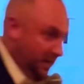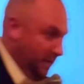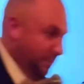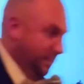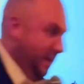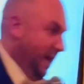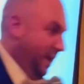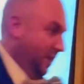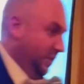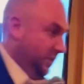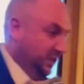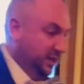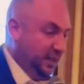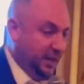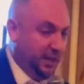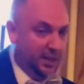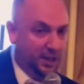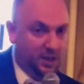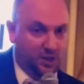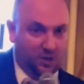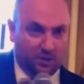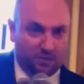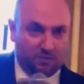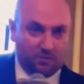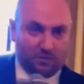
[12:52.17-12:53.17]
about our city,
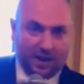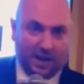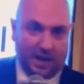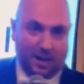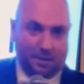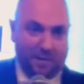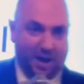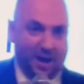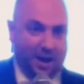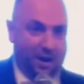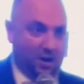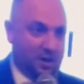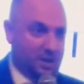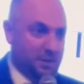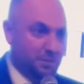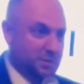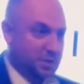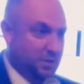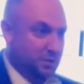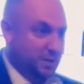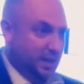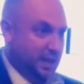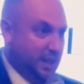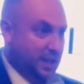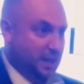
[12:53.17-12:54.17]
good and right about our
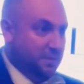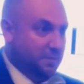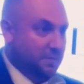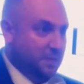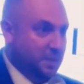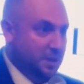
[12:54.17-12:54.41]
community.